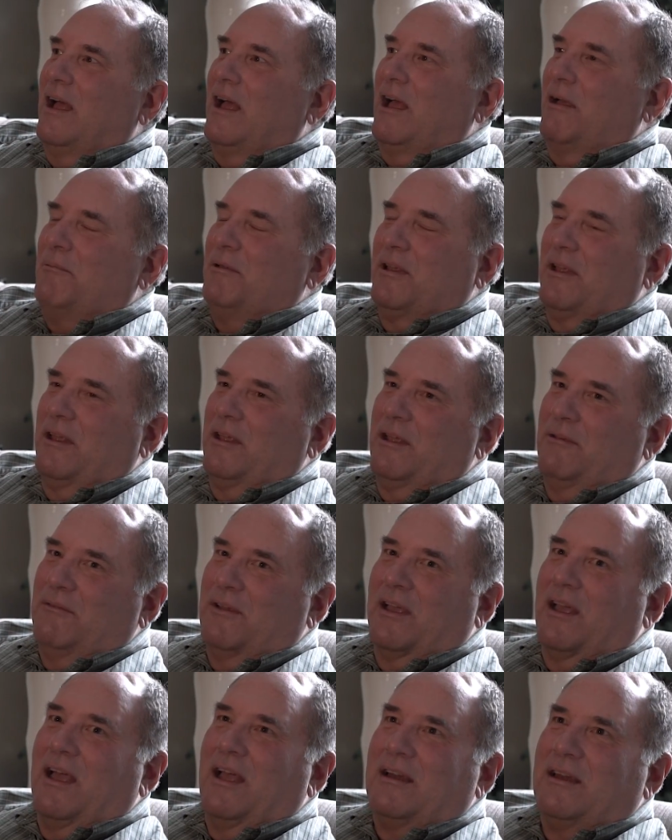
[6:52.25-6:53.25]
I've been
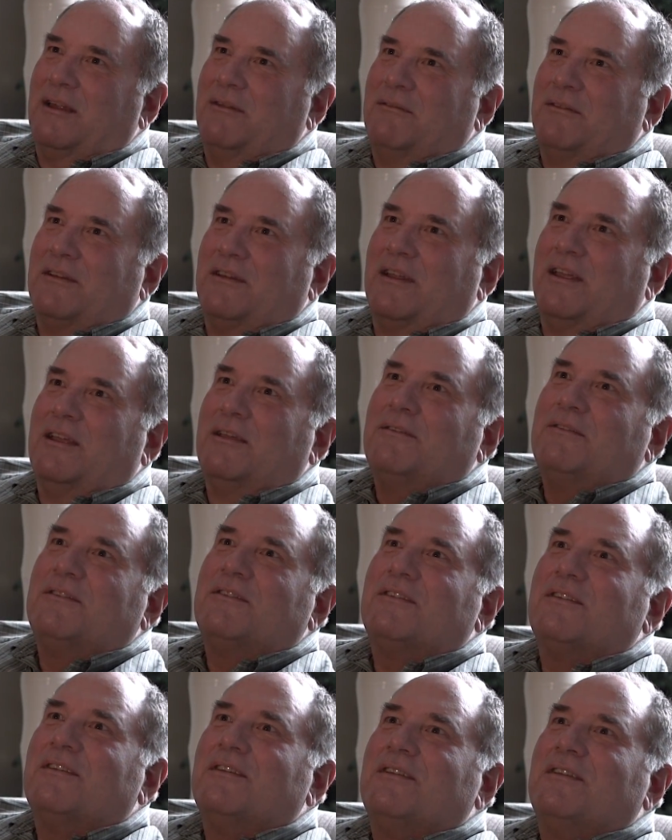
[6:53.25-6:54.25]
given God-given
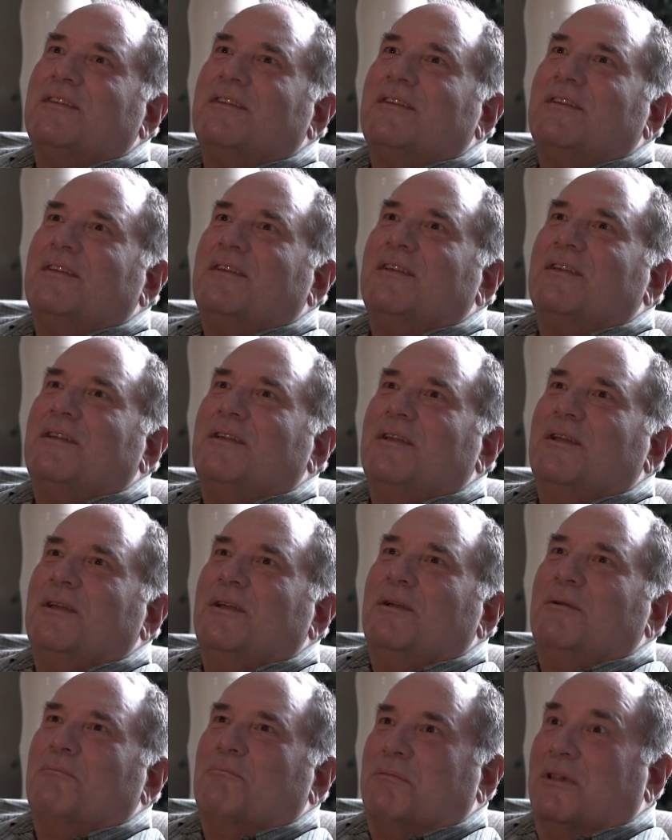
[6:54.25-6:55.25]
gifts,
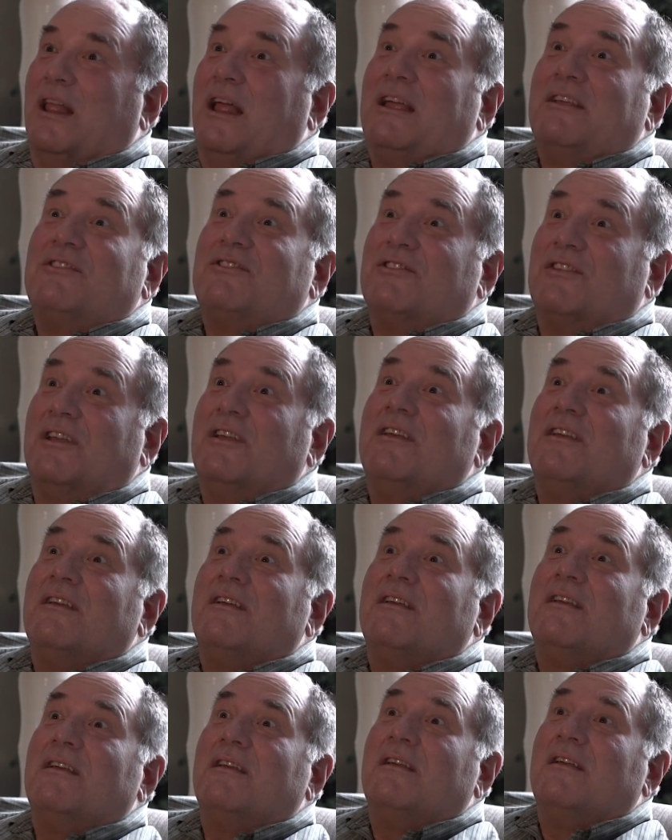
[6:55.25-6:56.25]
blessed,
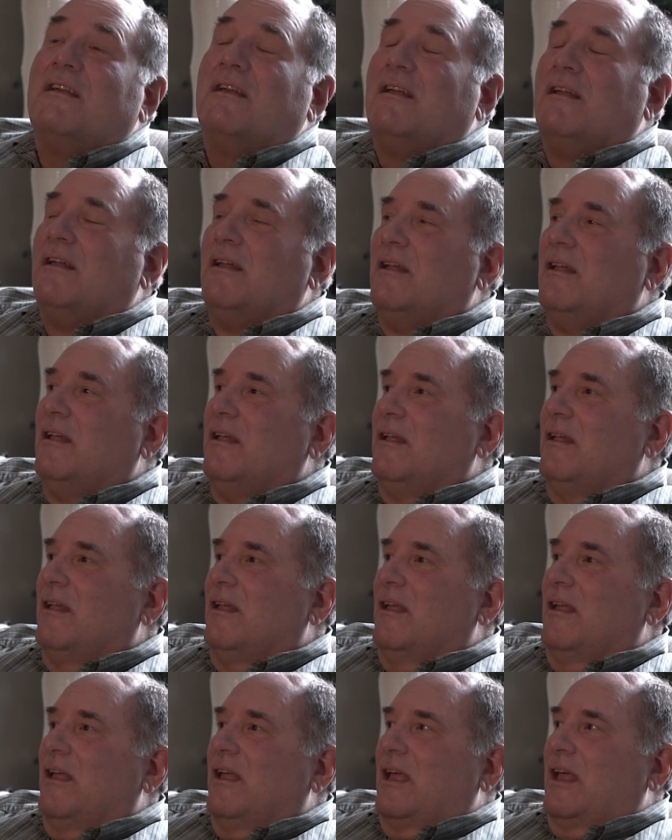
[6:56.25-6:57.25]

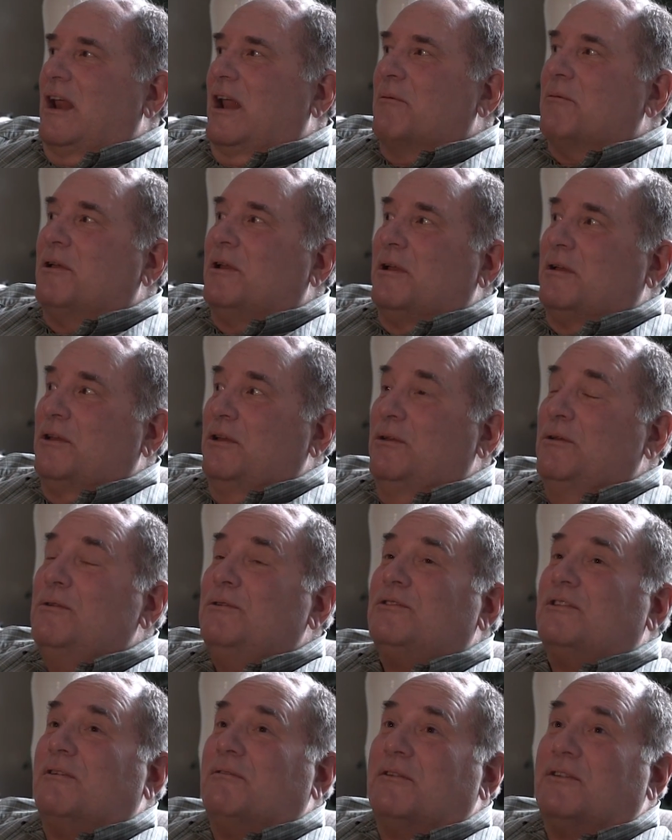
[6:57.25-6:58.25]
and I'm going to
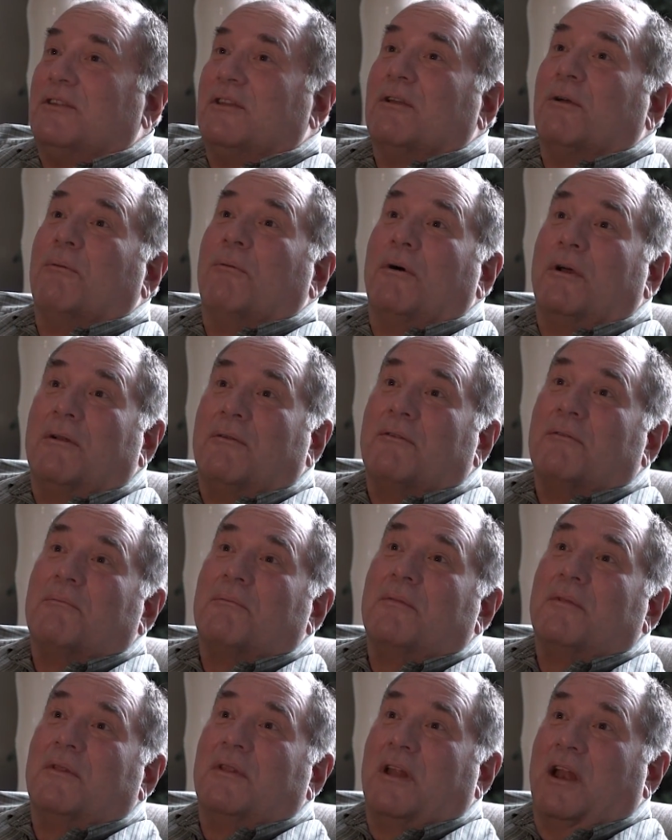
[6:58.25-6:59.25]
use every single one of them
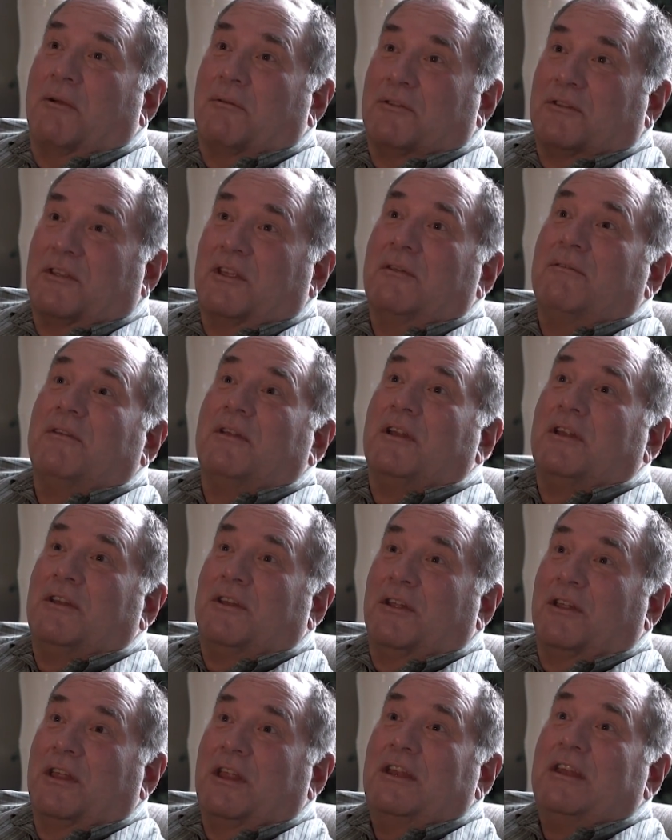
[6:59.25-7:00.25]
that I was given
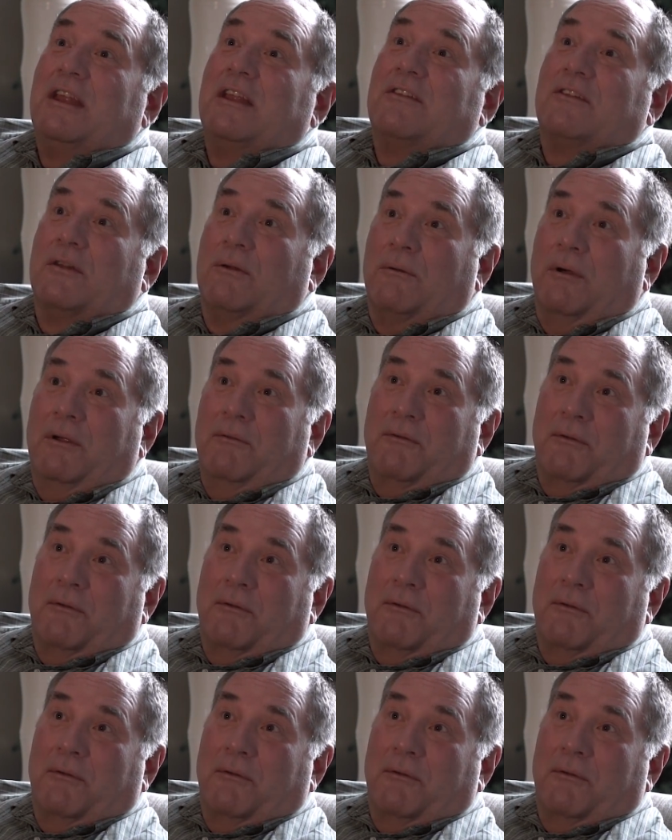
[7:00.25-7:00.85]
until He takes it away